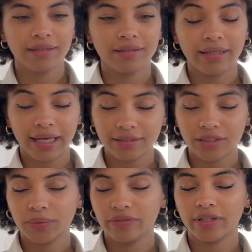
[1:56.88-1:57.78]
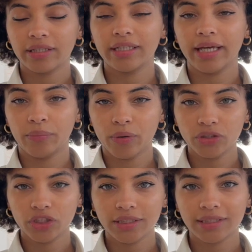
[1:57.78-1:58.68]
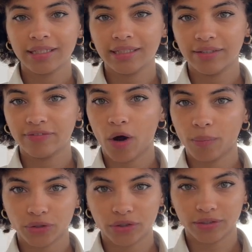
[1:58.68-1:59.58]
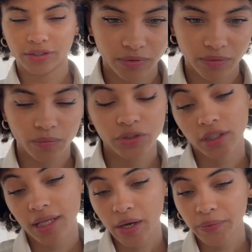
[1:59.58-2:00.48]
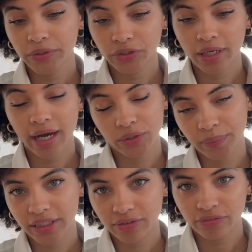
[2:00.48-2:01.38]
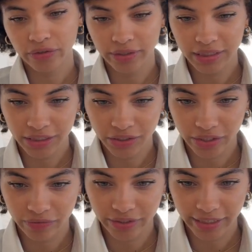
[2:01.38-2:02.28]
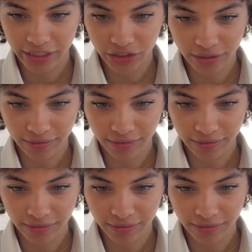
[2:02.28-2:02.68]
Next, you will find the emojis and GIF options, which allow you to add a bit of fun in your conversation.